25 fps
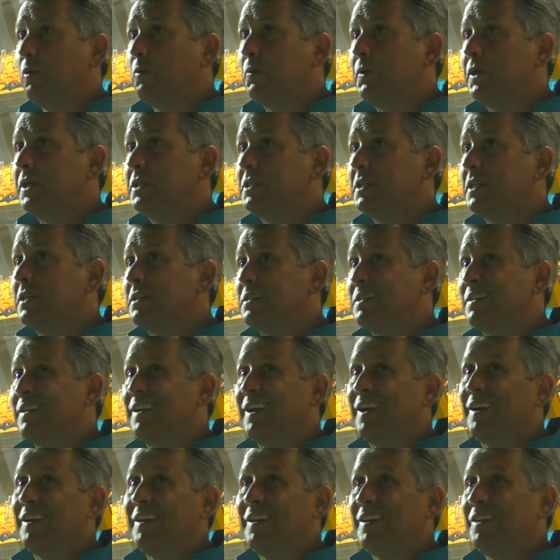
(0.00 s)
pre-season
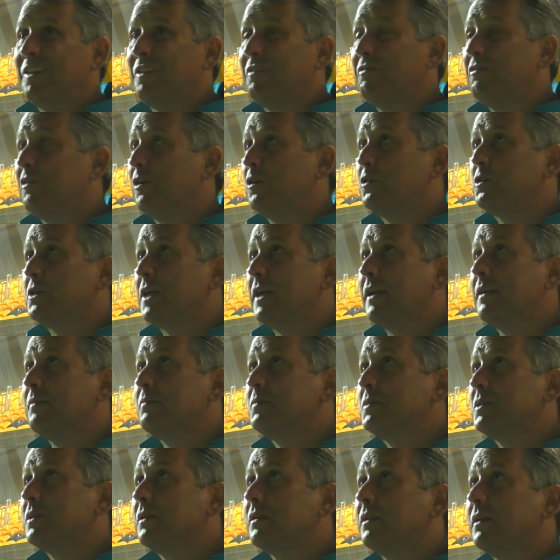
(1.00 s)
are false
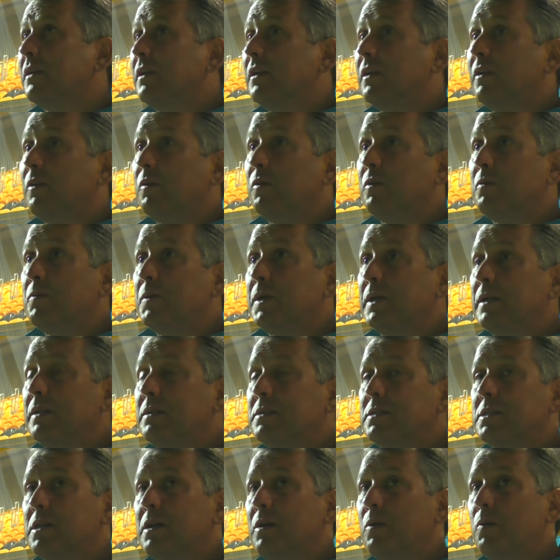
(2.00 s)
games. You know what I
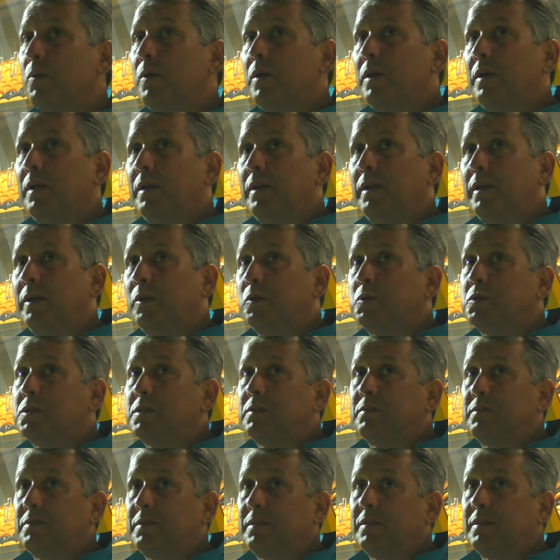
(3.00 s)
mean? So
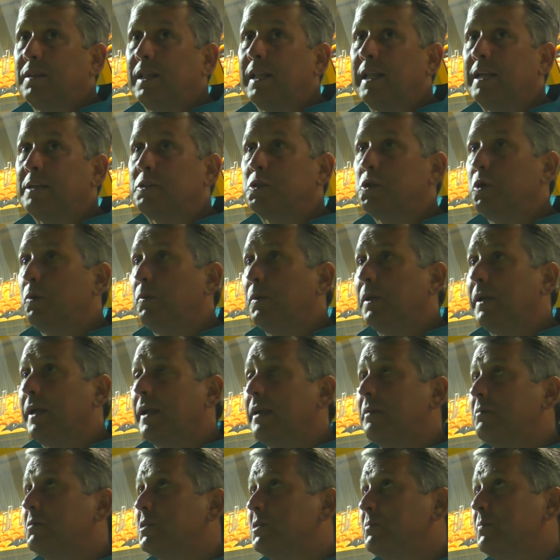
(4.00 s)
the last couple of
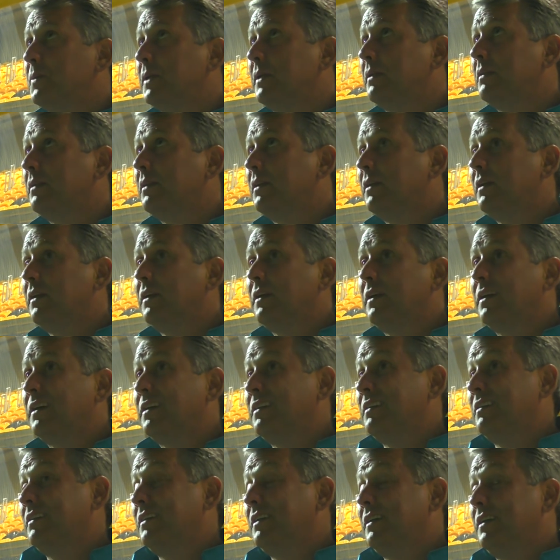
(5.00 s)
games have been,
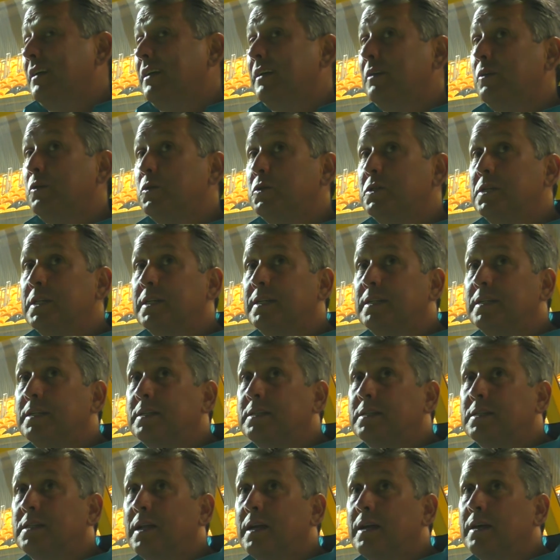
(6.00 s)
and I always said at
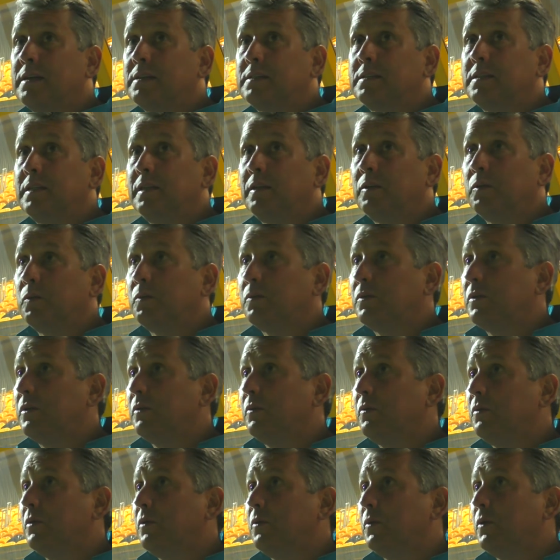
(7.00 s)
the start, they
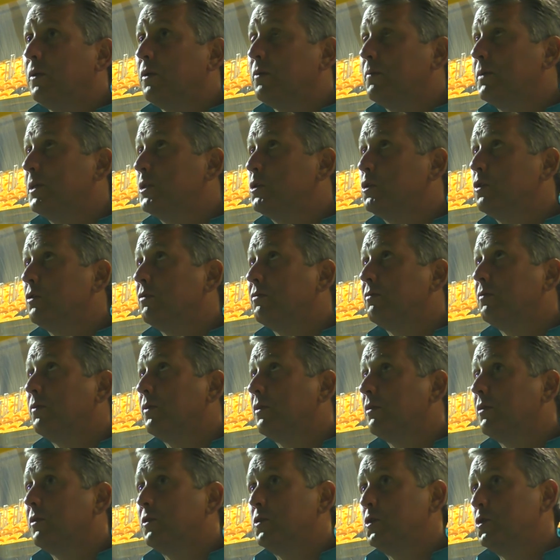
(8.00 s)
were going to be tough.
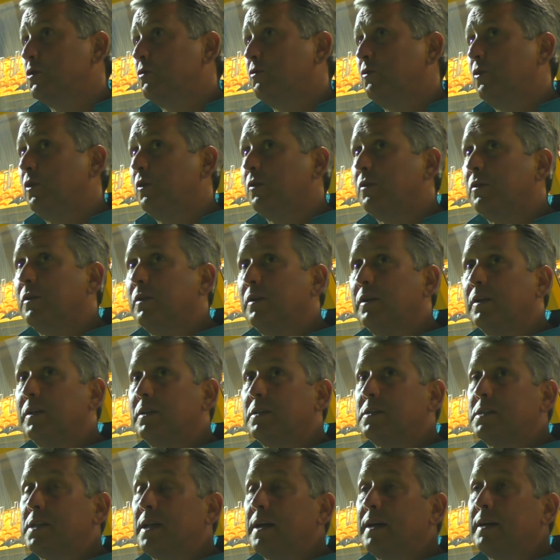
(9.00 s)
We've got a tough run at
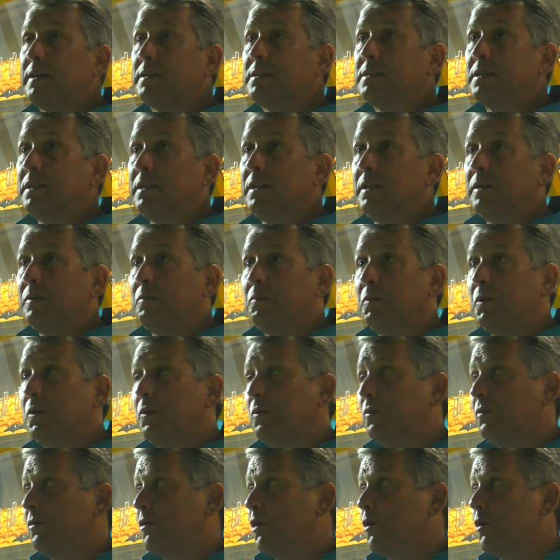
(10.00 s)
the start, but we've